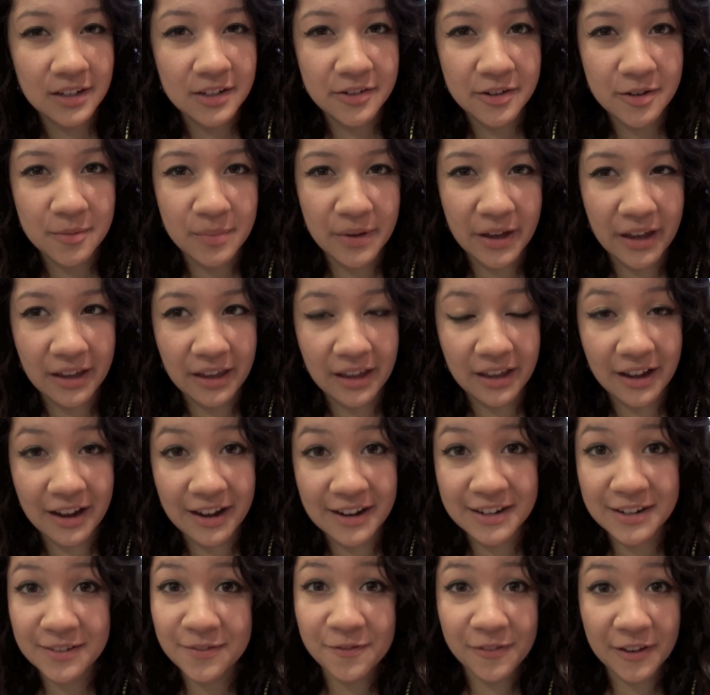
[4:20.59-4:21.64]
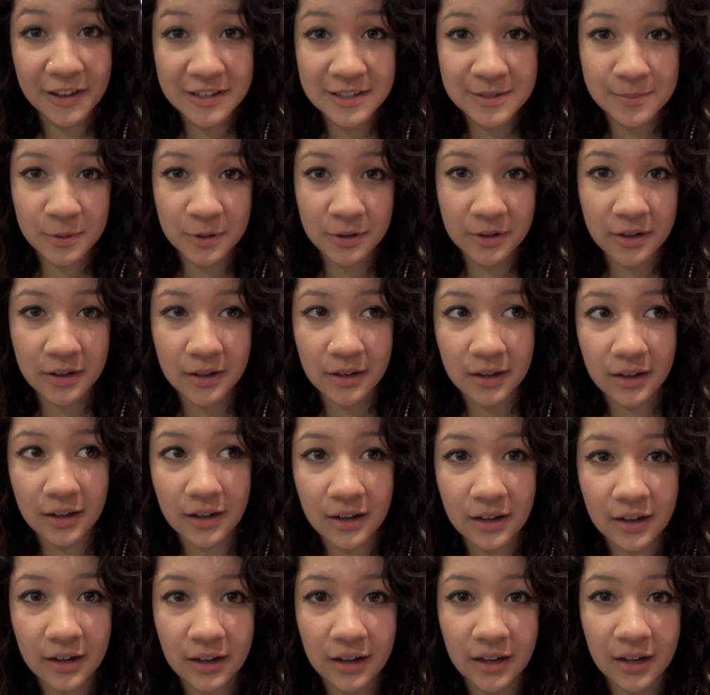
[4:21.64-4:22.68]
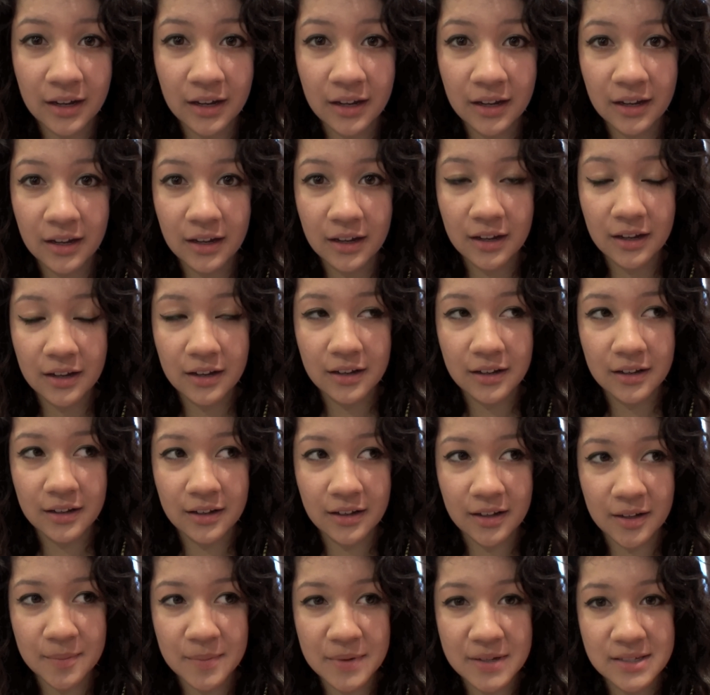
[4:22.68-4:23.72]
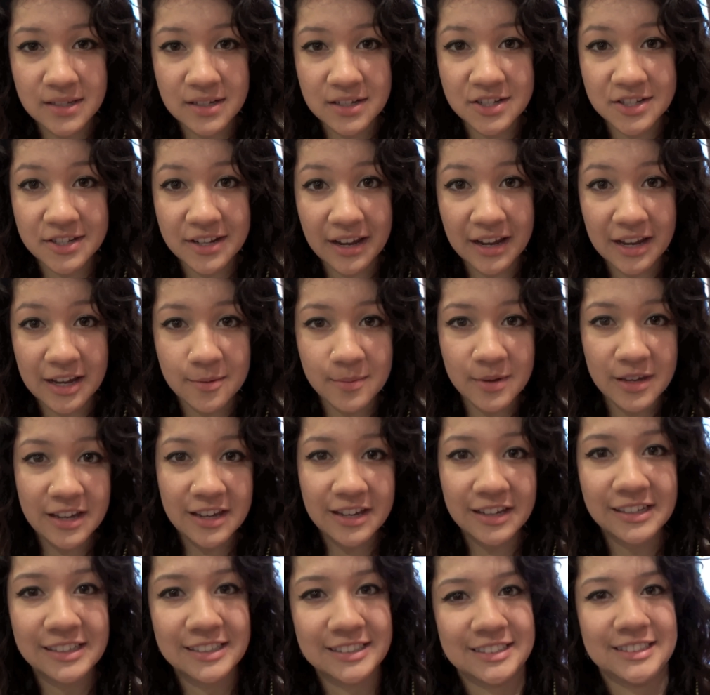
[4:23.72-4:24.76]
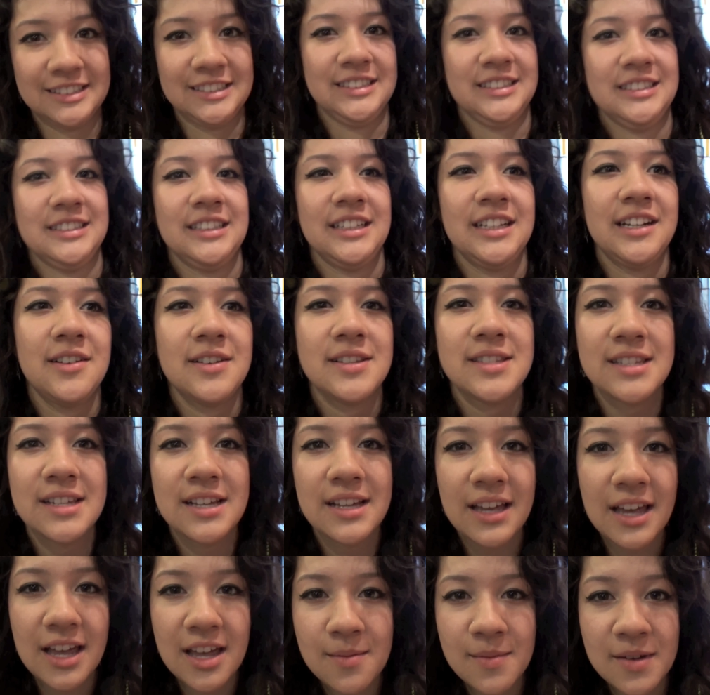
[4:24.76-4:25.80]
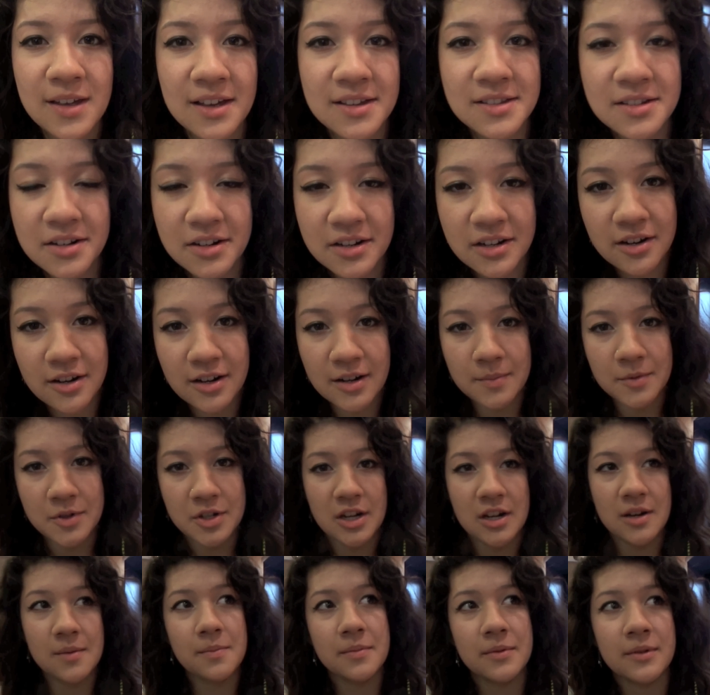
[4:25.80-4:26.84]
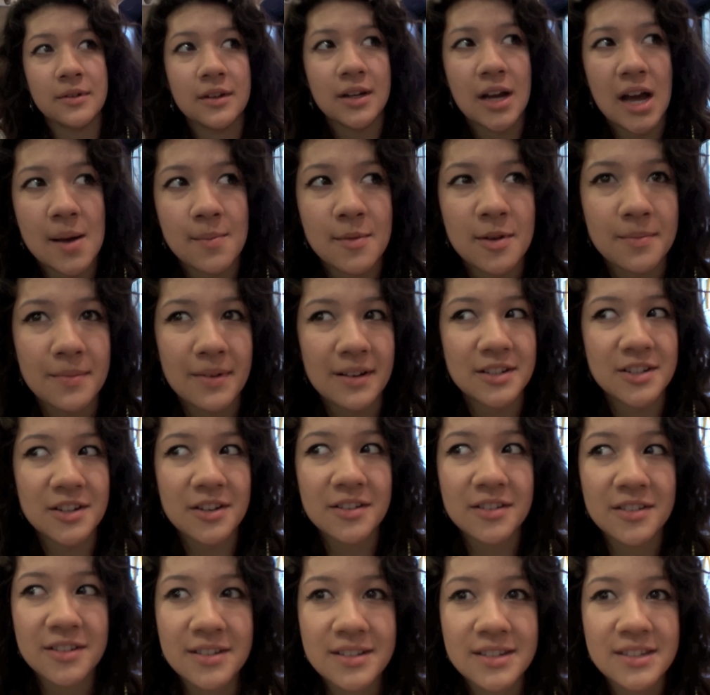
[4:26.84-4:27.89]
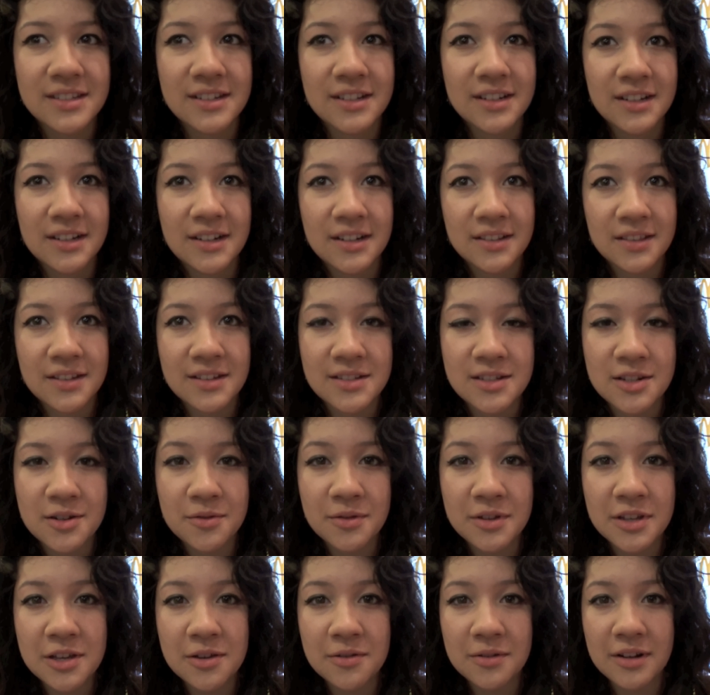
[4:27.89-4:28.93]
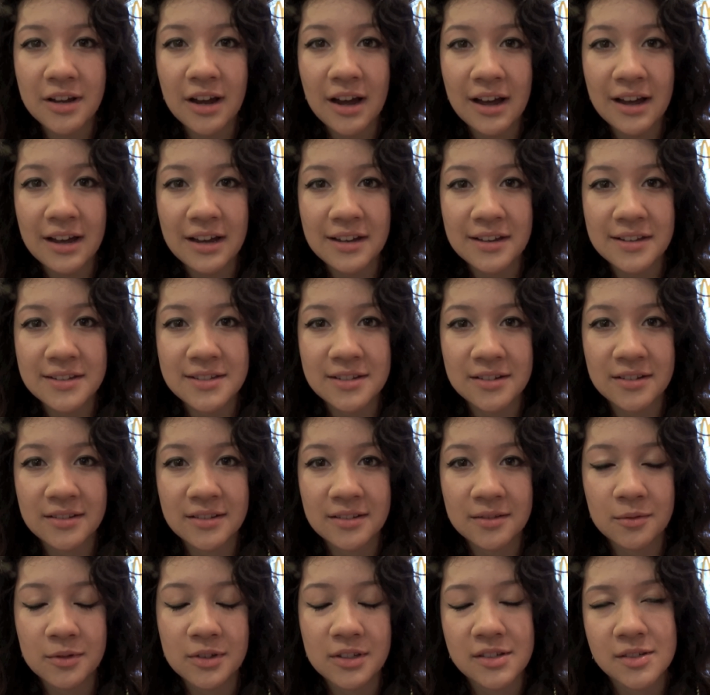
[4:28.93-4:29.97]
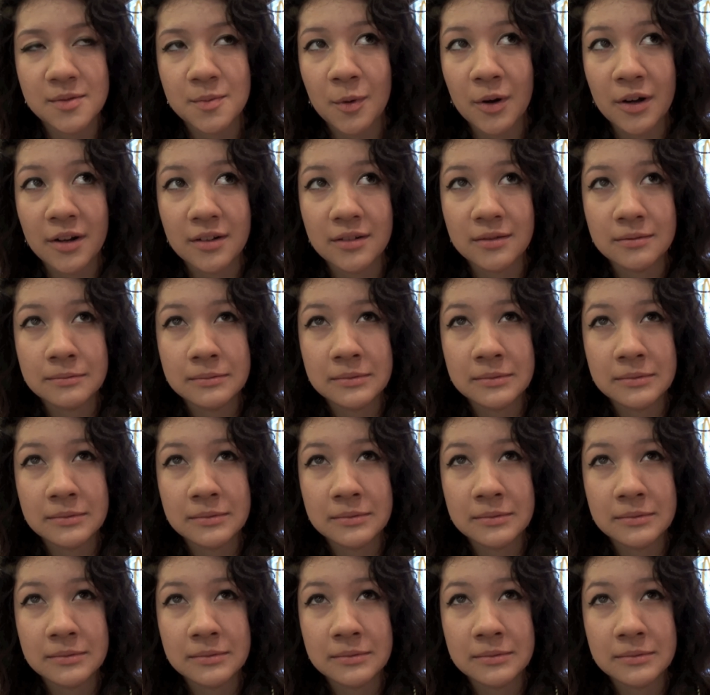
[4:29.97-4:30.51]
They're doing banking. I did Facebook. I messaged Amy. It's like, Amy, how's your Europe trip? I'm in McDonald's. There's no cute guys on, well, there's one.